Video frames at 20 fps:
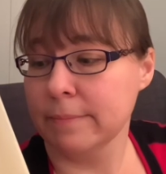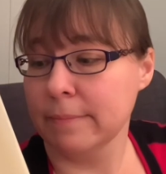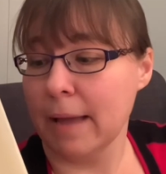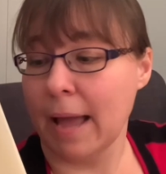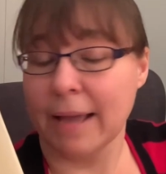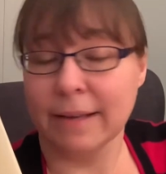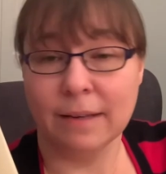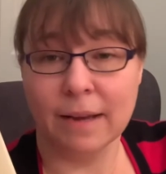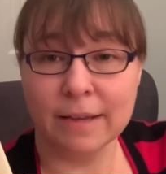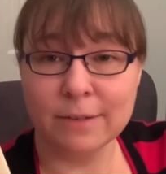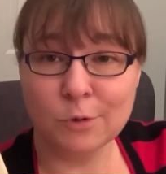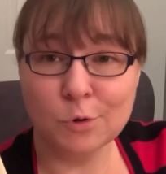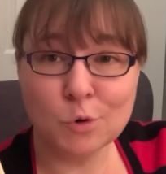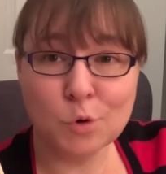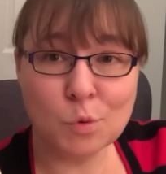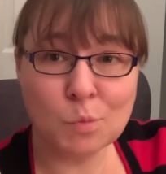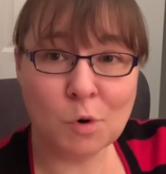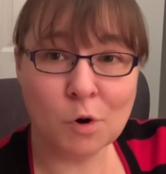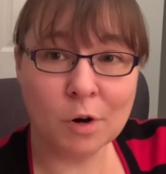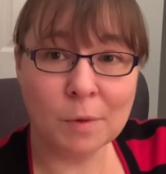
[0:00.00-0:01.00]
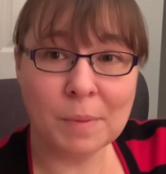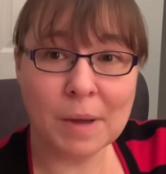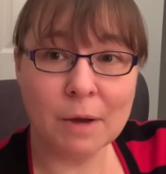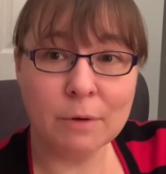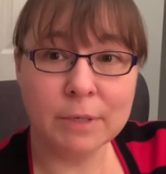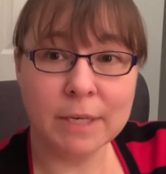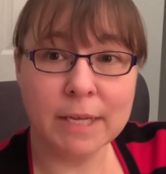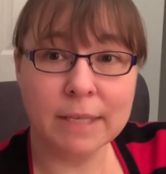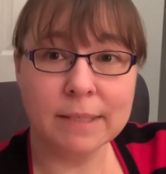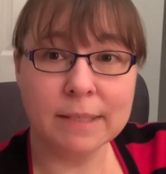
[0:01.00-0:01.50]
I'd like to know more
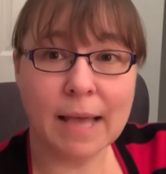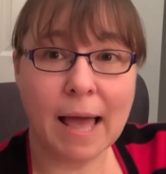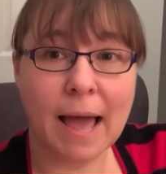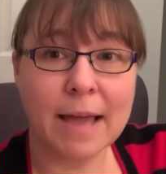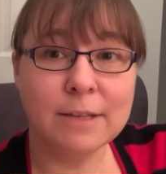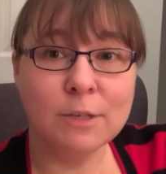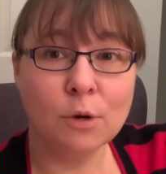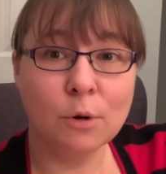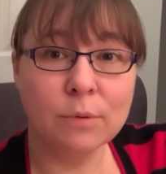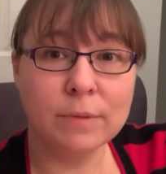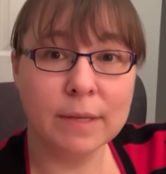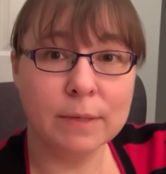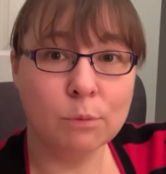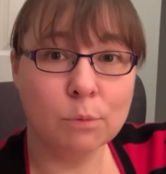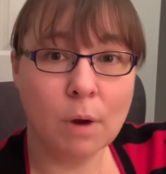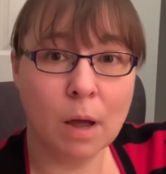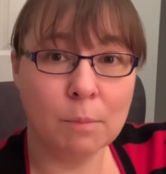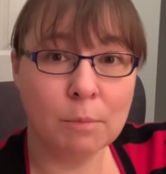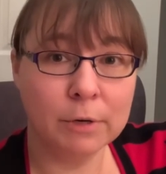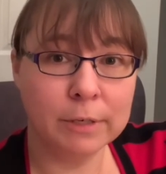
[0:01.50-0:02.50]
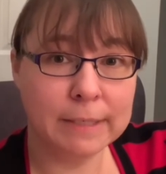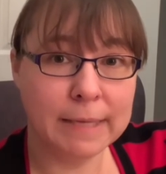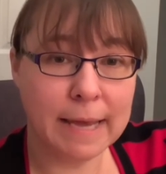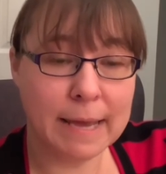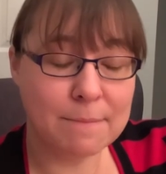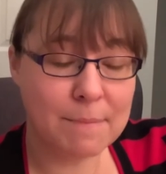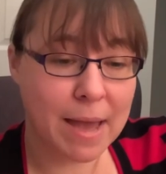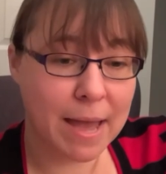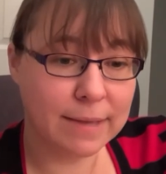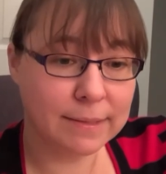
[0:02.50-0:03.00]
about it. I know that Robert K.
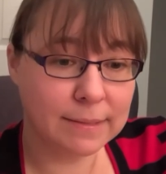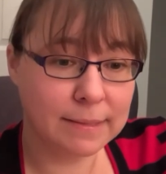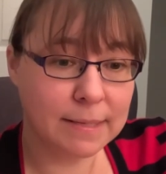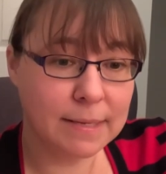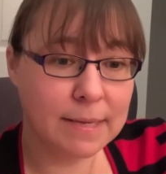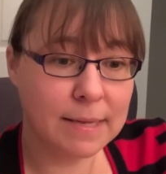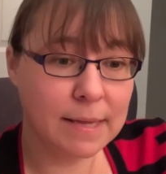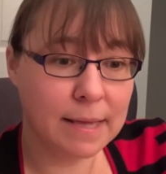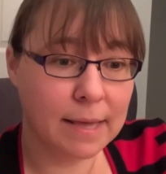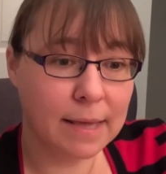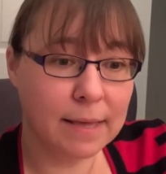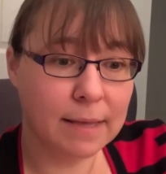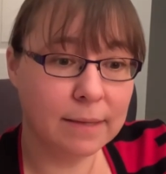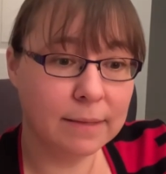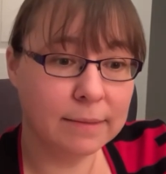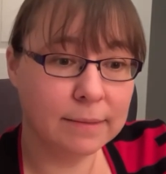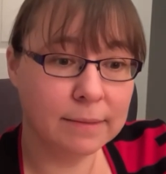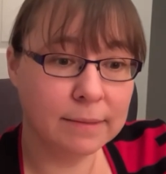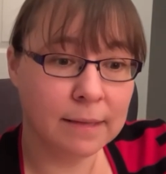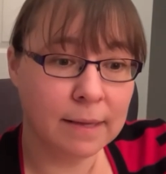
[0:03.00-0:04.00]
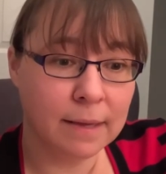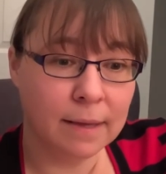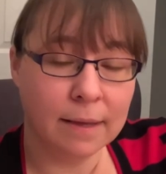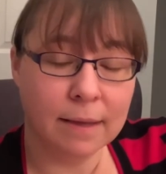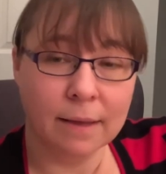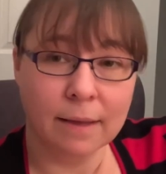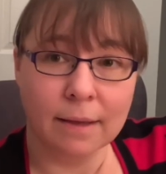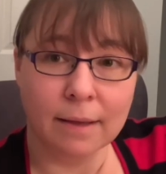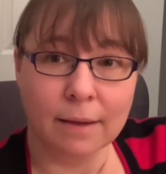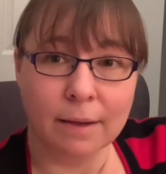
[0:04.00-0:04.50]
Massie is
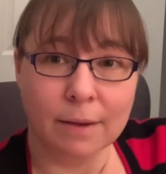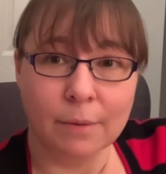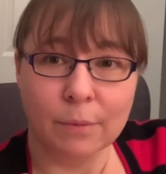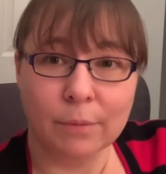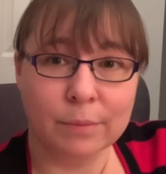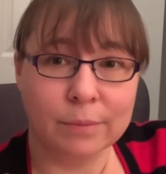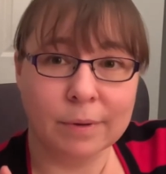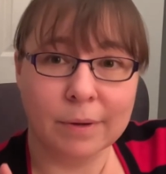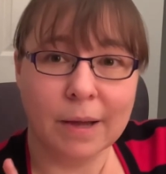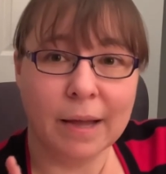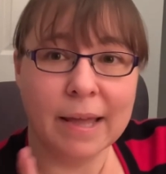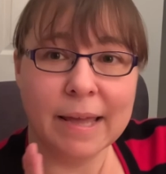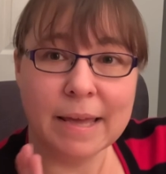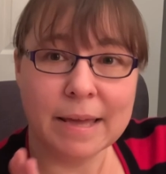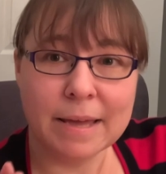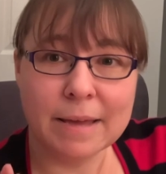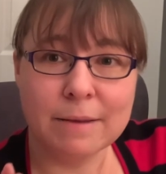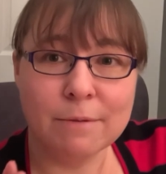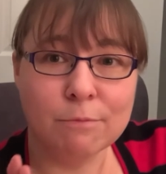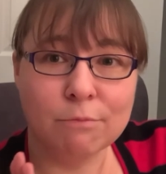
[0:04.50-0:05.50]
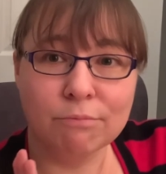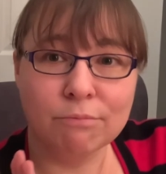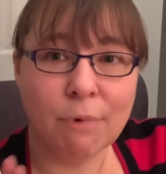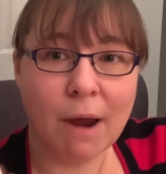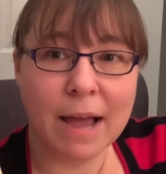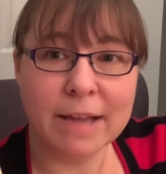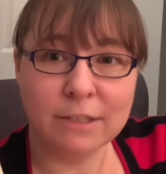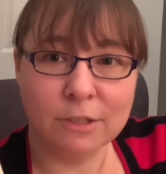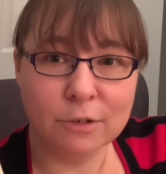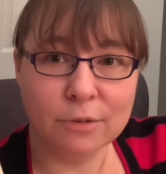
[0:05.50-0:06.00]
a
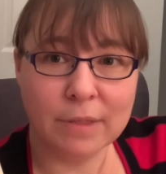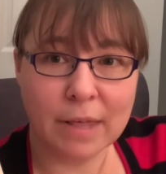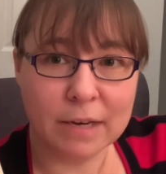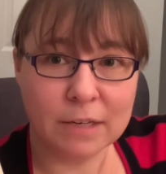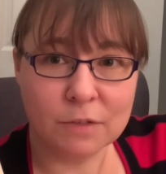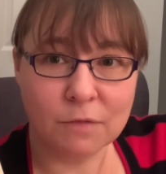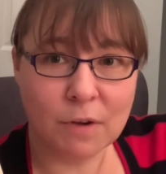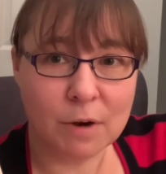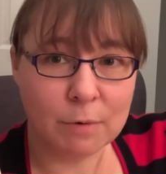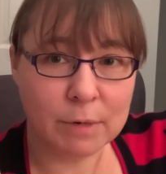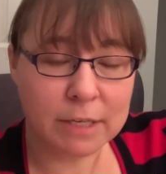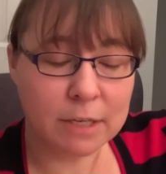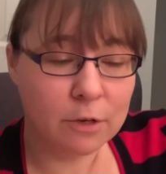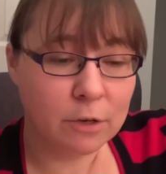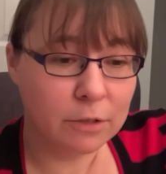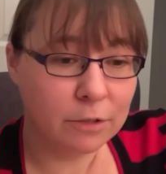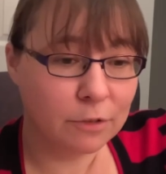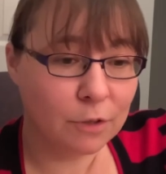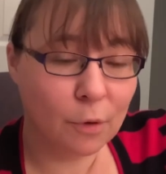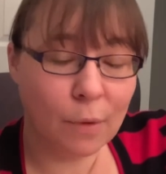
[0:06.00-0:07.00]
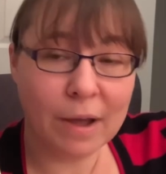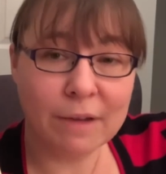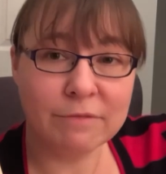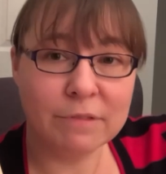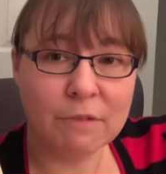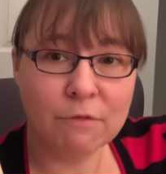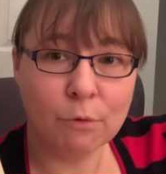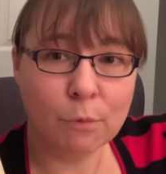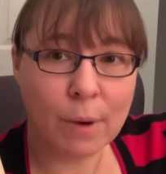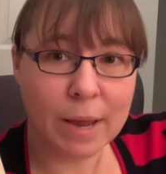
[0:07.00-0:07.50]
writer that is very good, though I've
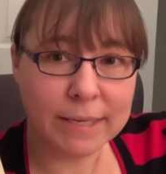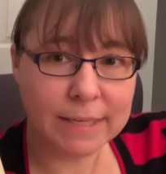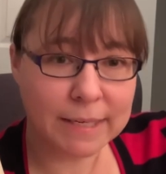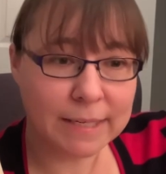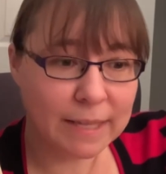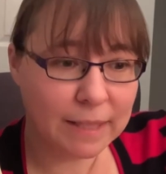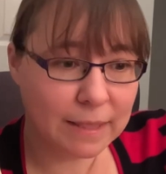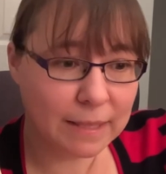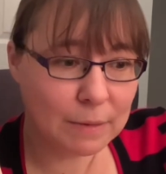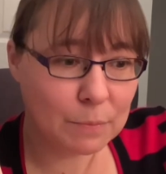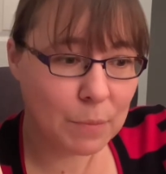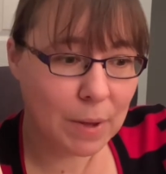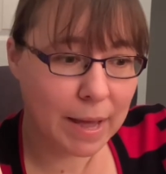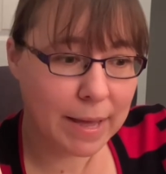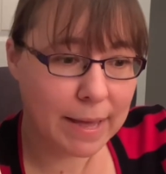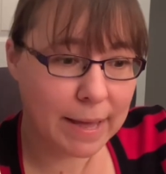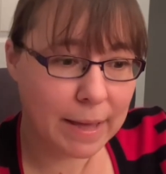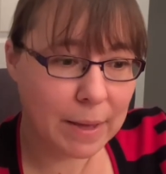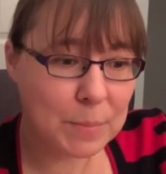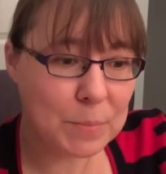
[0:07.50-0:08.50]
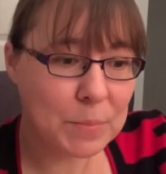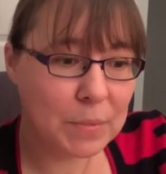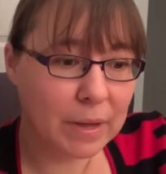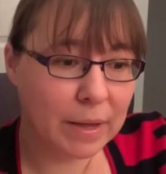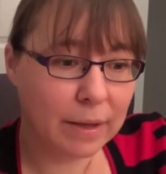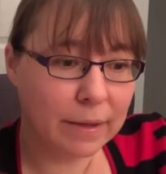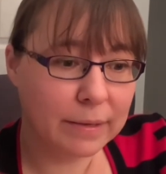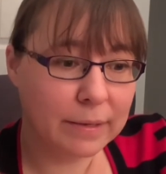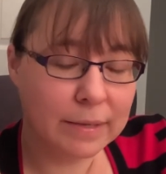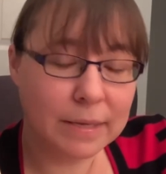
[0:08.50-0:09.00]
never read anything by him.
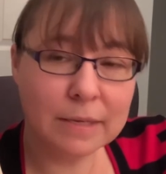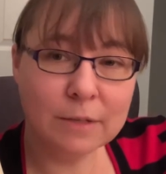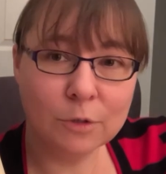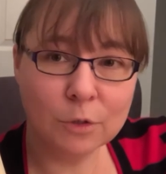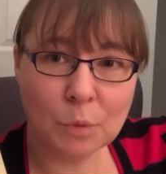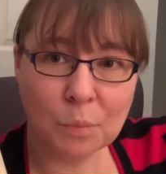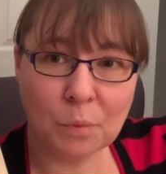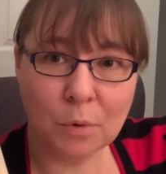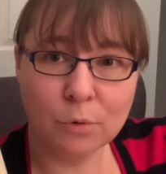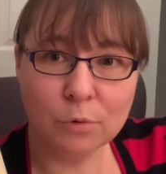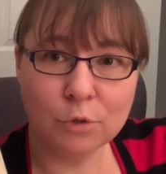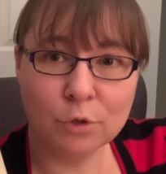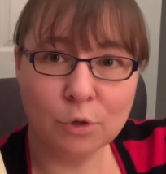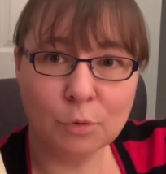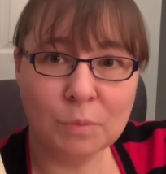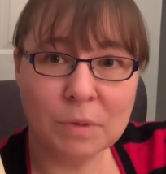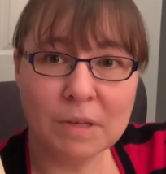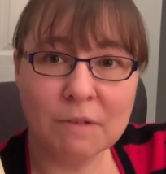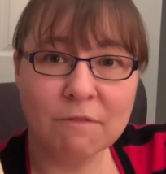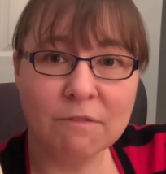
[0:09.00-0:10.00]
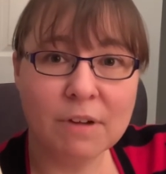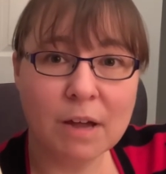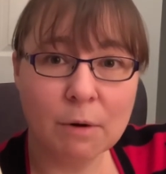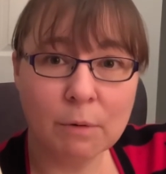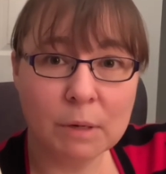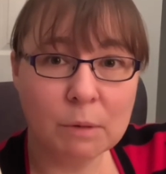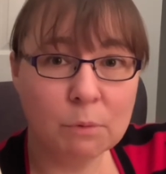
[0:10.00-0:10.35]
Uh, he's supposed to be very